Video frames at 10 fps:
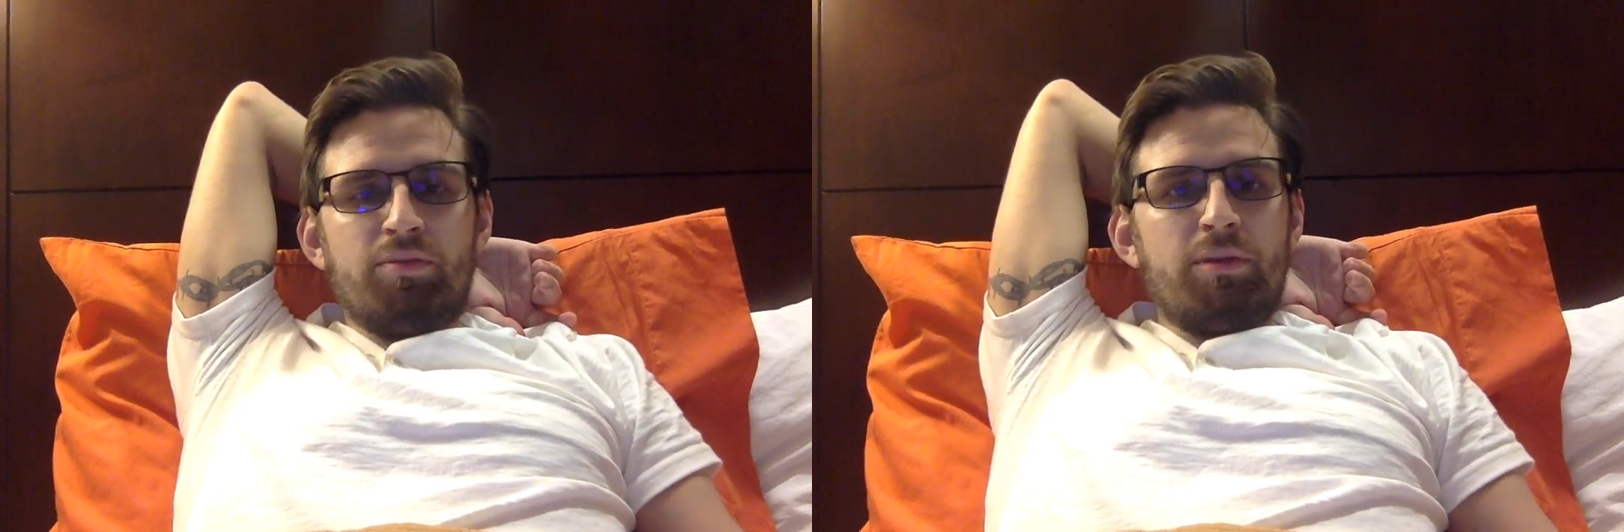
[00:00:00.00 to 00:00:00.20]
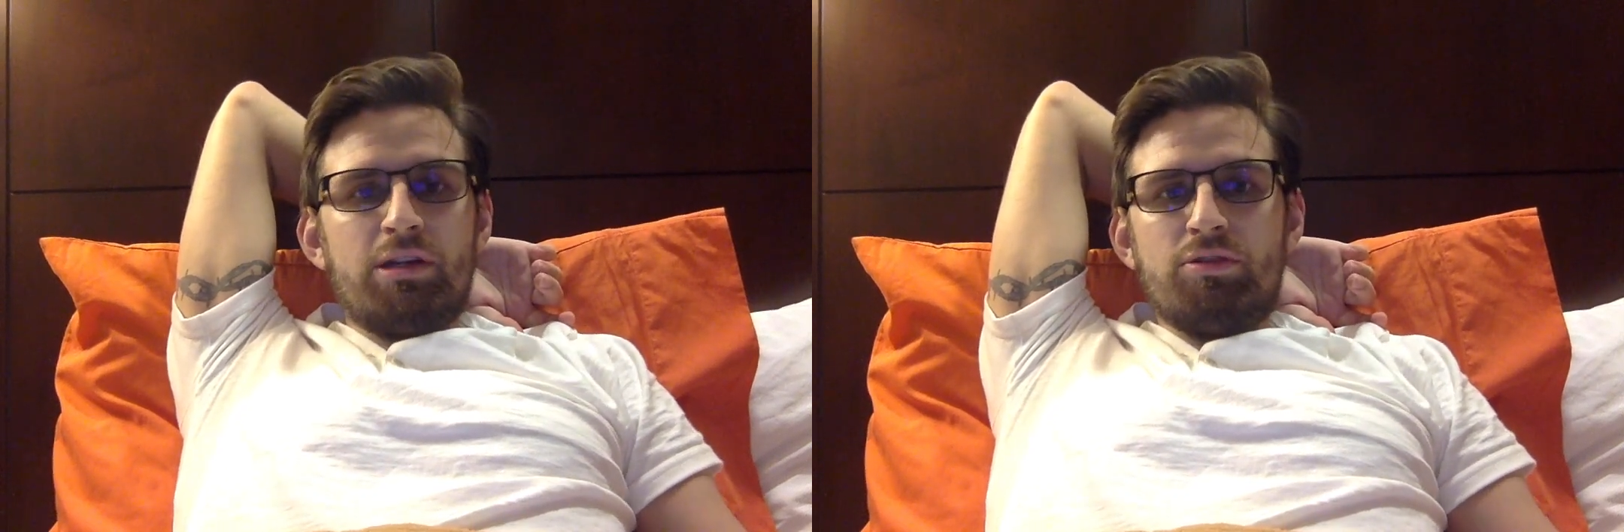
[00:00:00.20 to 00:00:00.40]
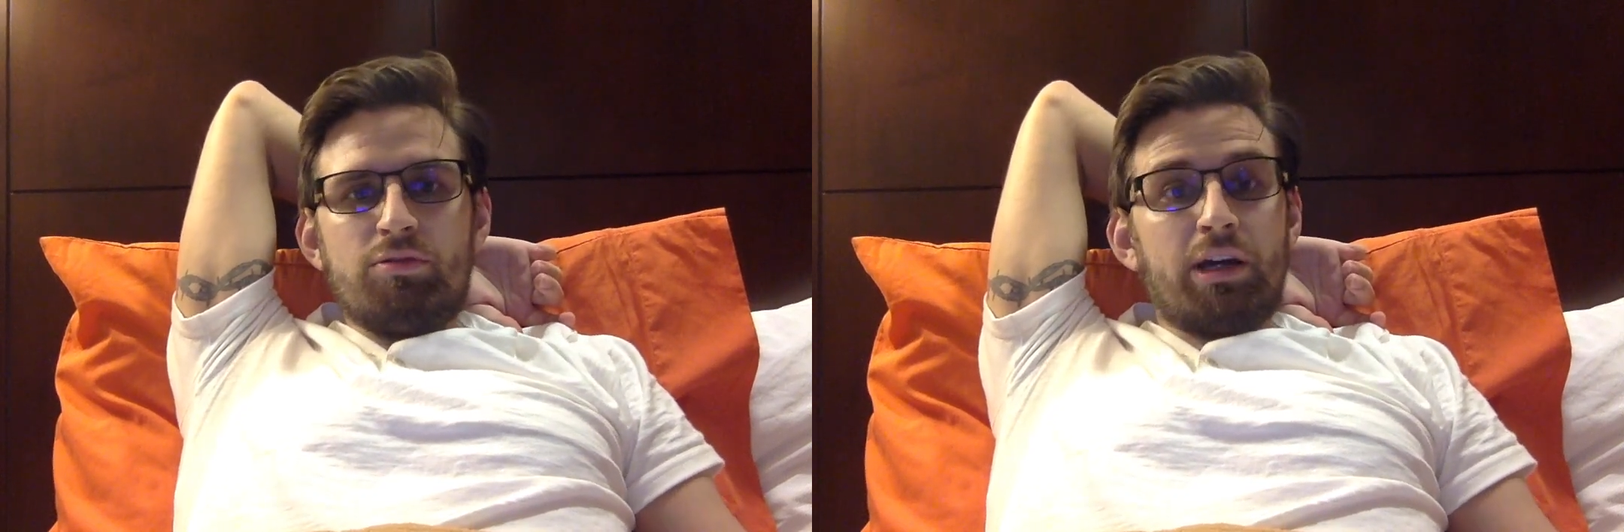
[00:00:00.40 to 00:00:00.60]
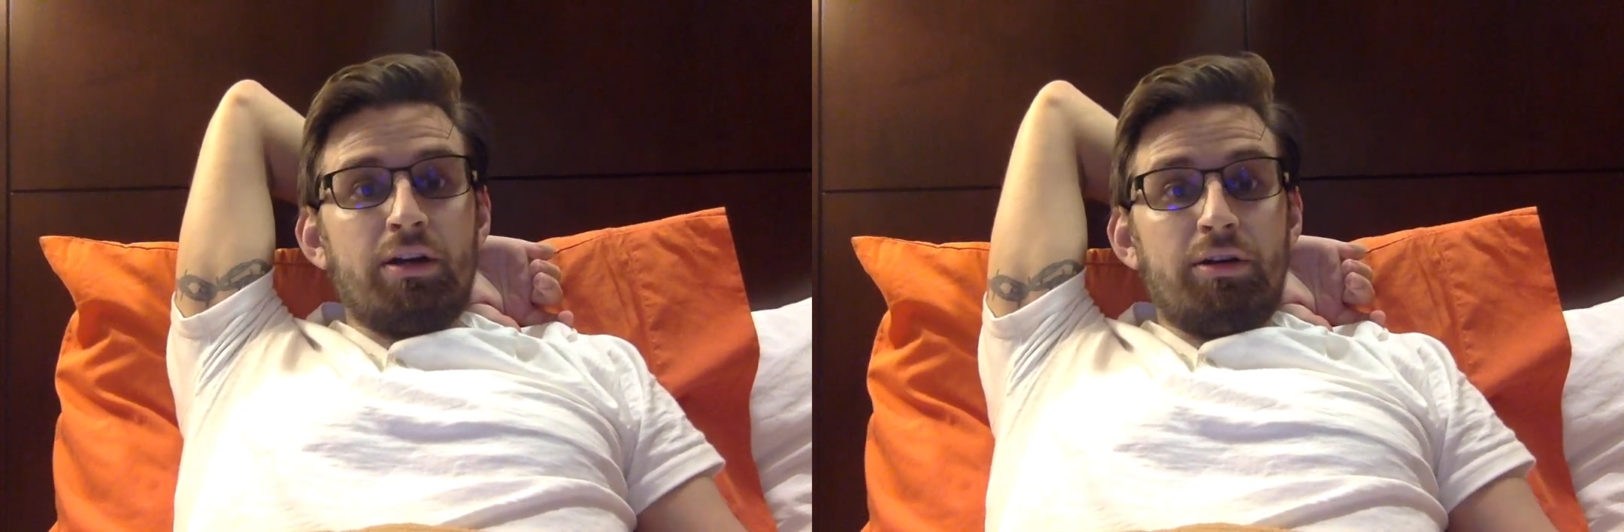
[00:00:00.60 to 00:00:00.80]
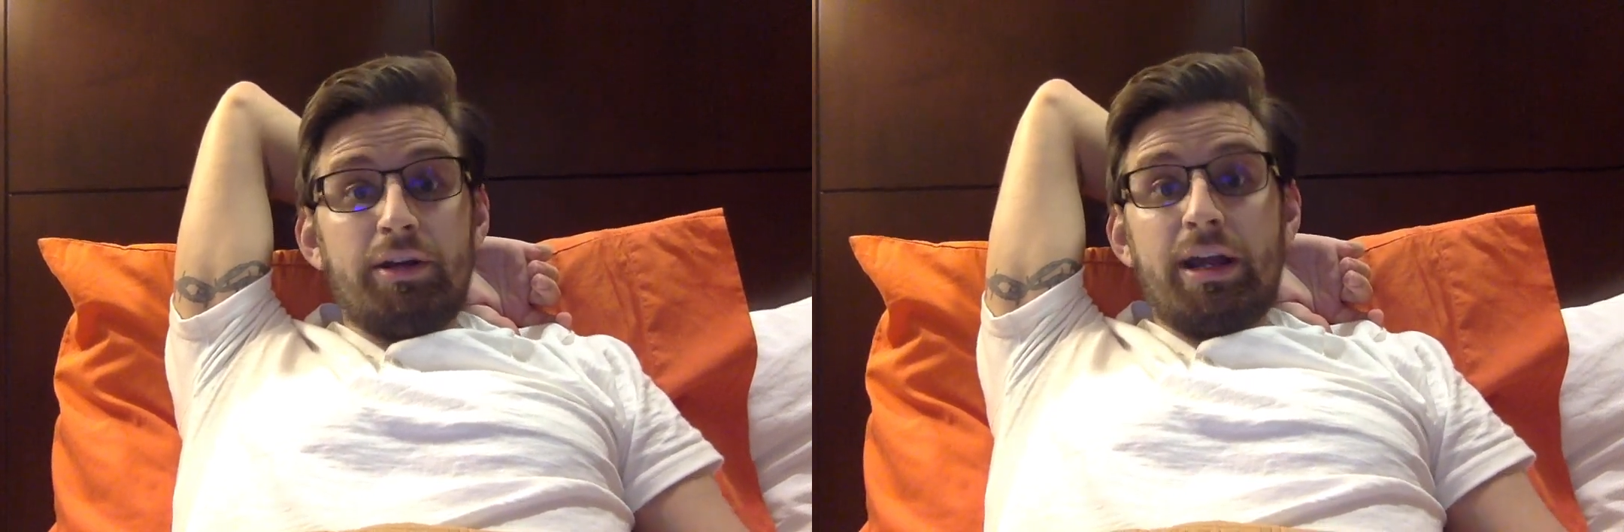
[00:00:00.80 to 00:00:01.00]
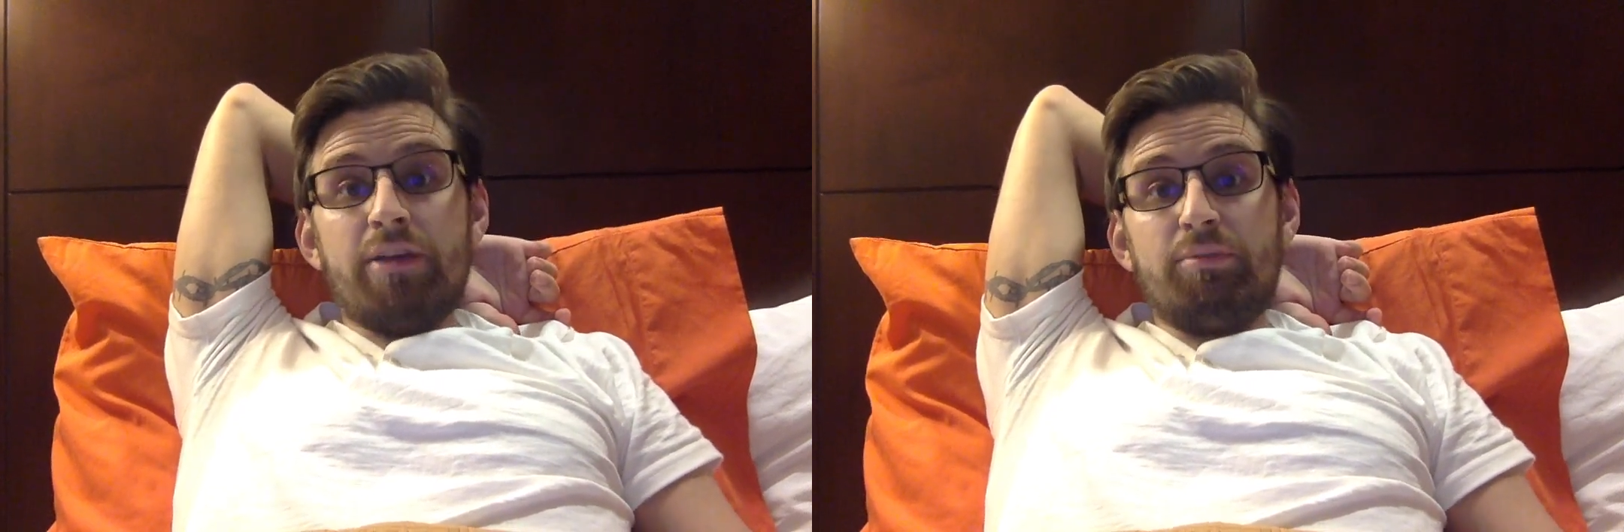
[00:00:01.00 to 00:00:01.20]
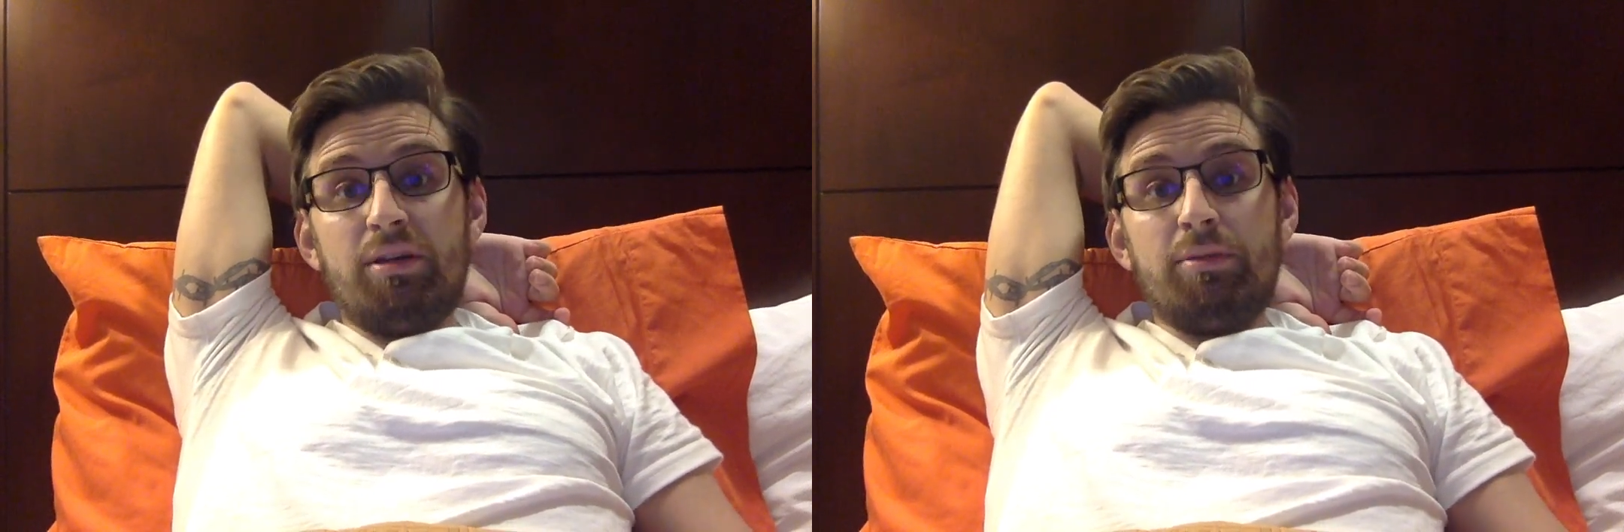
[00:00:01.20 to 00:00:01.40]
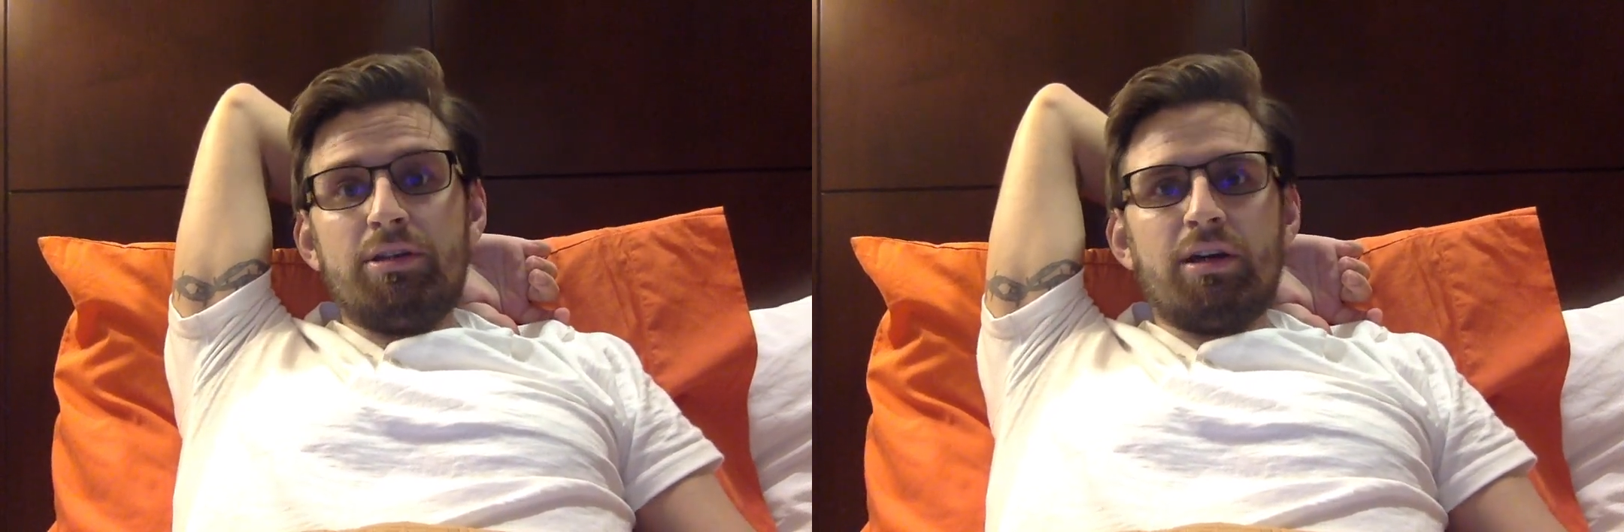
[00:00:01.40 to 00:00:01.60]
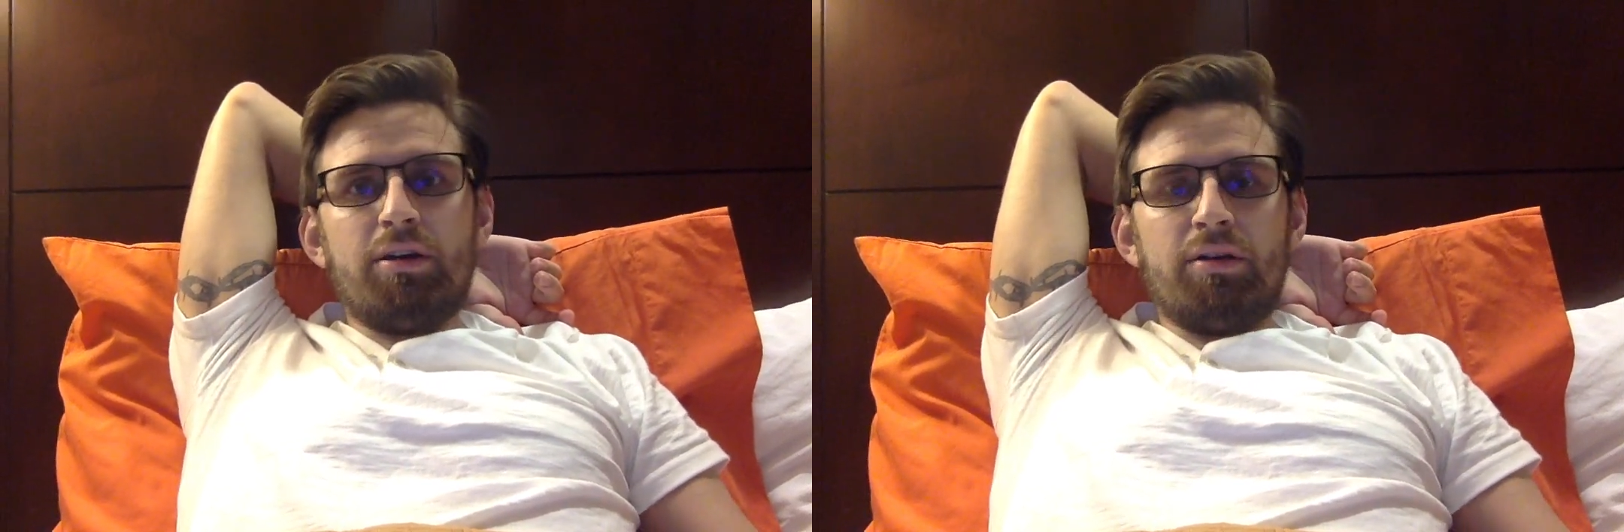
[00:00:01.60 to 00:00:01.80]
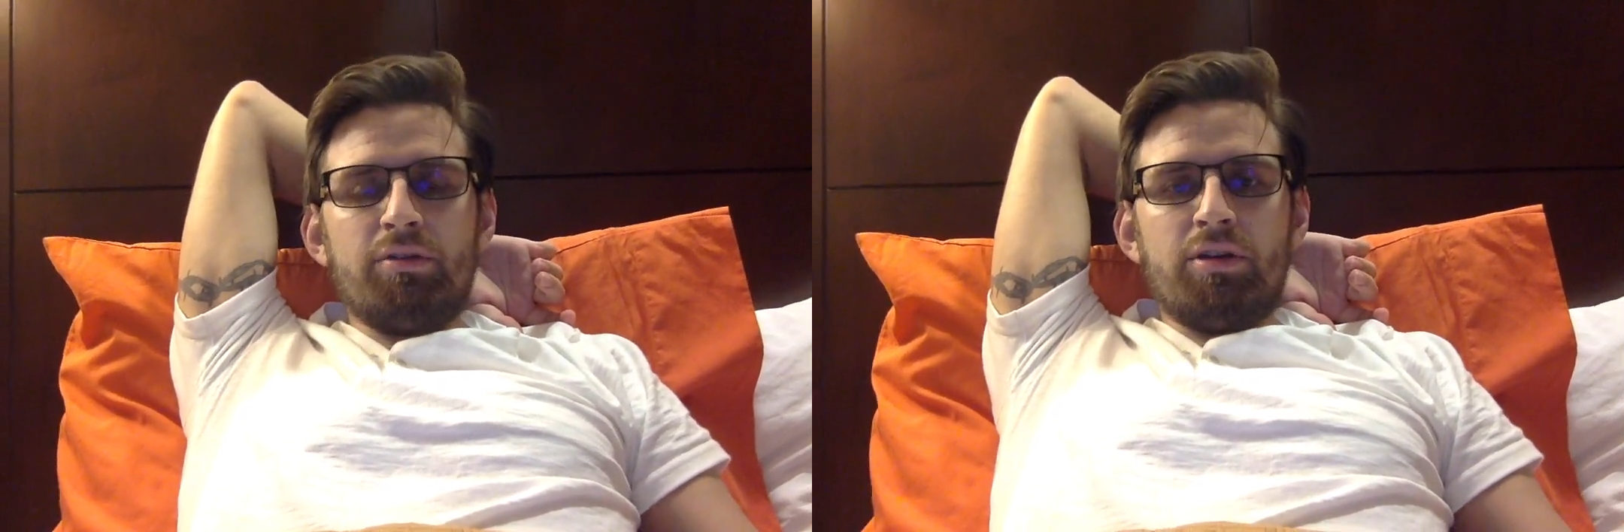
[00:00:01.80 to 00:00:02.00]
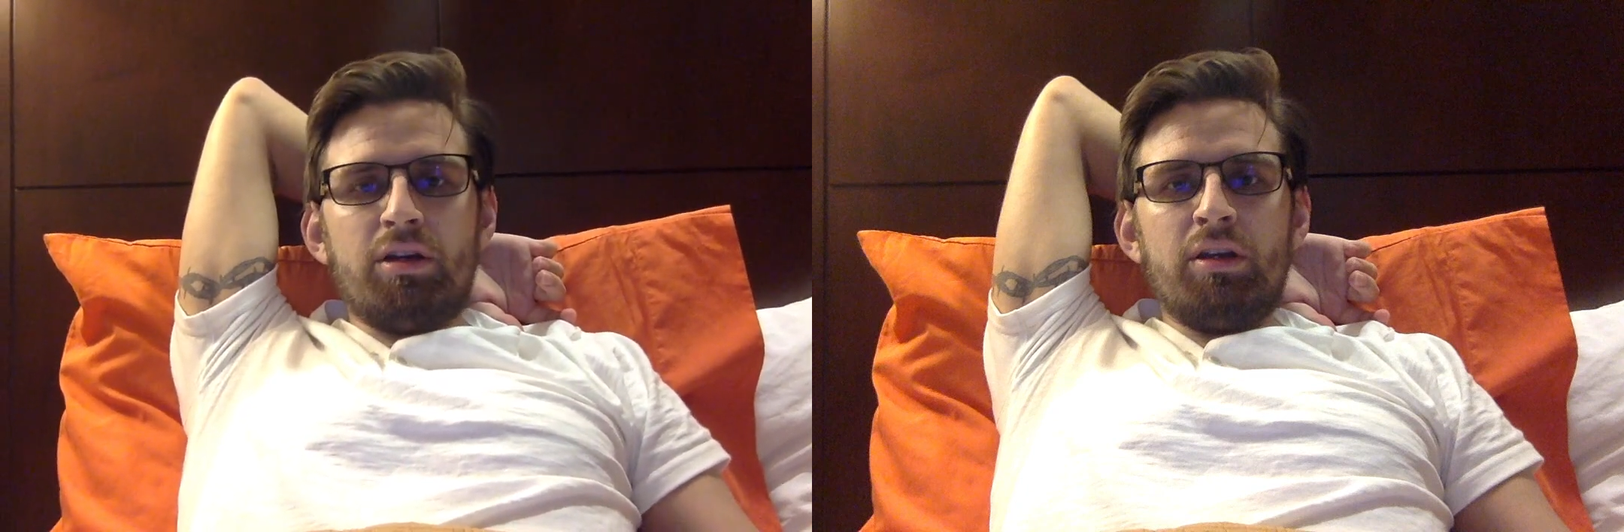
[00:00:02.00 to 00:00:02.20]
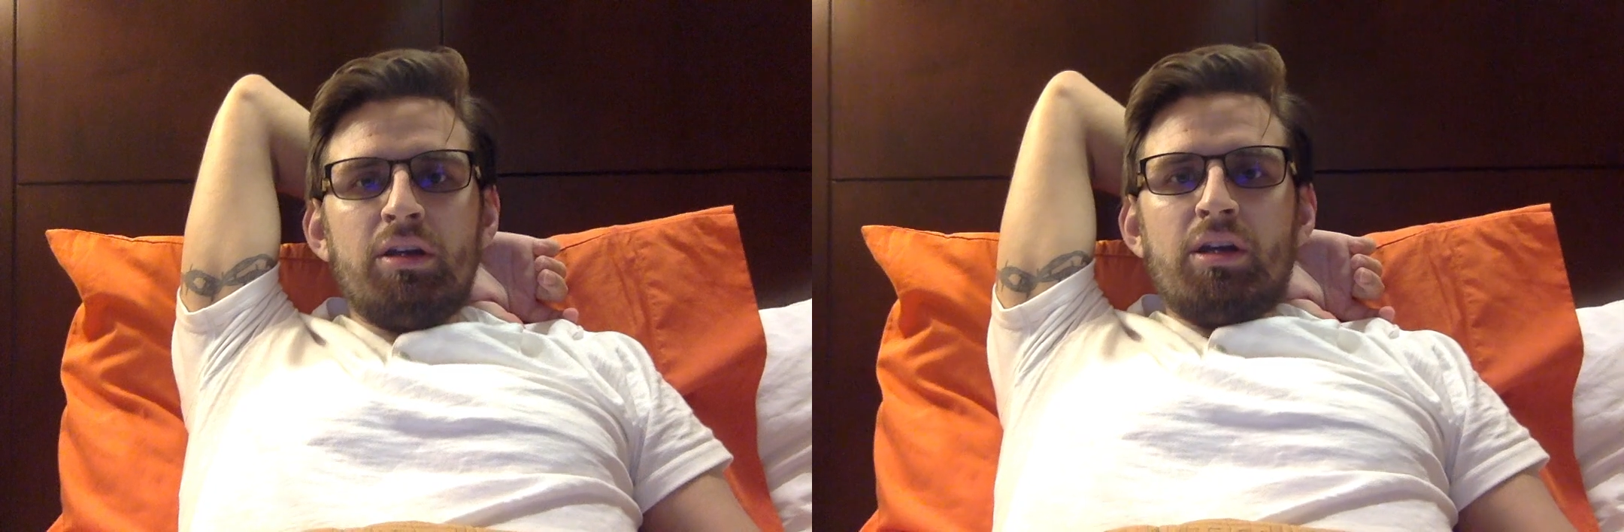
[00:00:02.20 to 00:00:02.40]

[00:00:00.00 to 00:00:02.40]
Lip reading: it makes you tired, and it has made me tired every day.